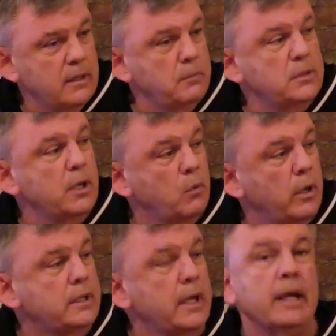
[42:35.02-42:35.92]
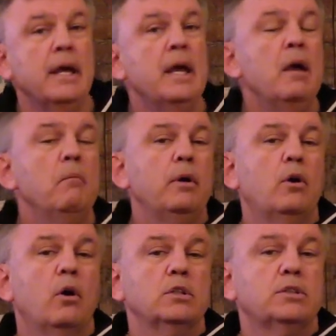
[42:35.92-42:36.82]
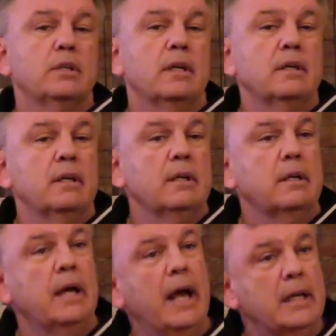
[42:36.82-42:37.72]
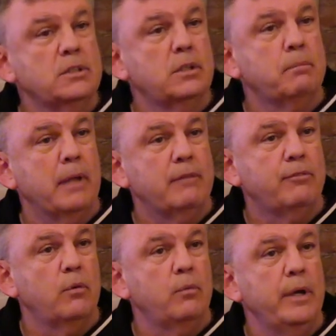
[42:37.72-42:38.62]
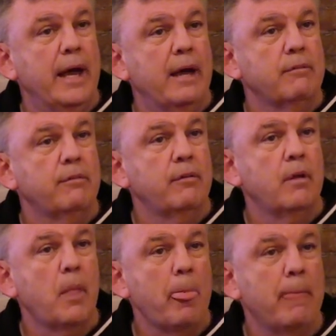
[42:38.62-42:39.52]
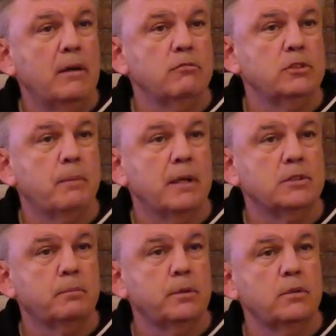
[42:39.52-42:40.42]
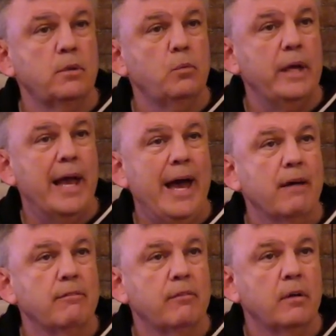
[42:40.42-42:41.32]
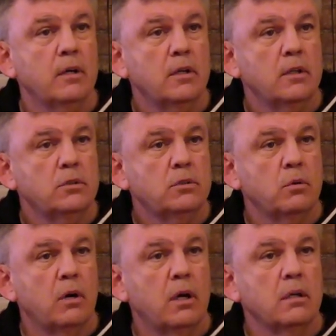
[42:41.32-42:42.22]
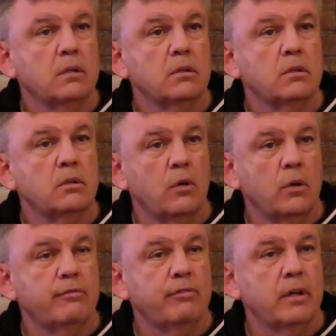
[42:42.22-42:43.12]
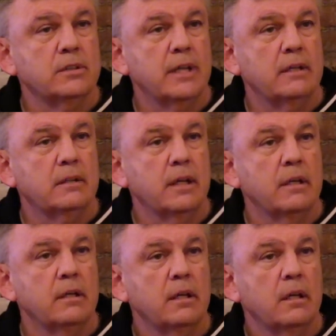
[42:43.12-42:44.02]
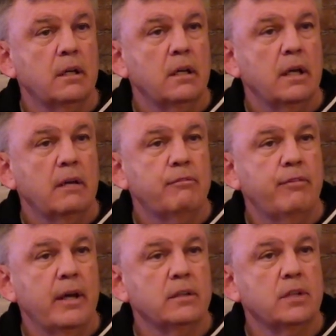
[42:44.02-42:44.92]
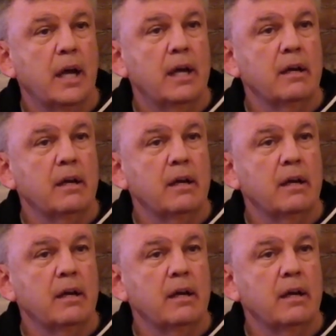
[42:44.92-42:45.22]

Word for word: let me say one thing. Yes. Because as the platform we have and the responsibility we have to our loyal friends out there, the fans,